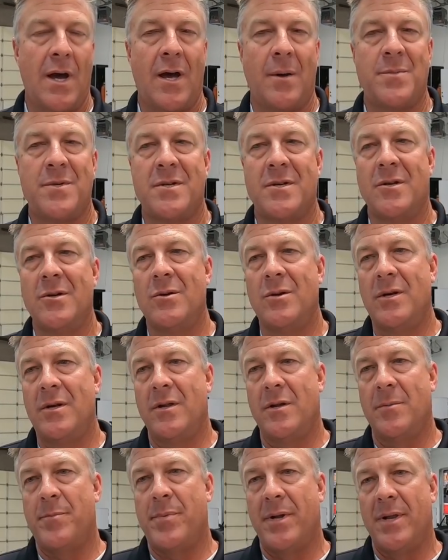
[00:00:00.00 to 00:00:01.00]
Absolutely,
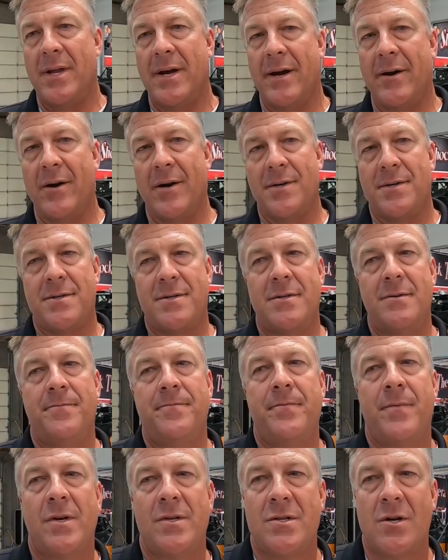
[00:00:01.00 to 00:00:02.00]
the Polaris.
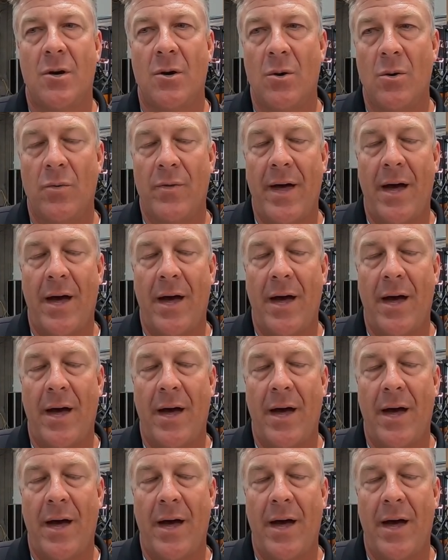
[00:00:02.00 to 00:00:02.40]
So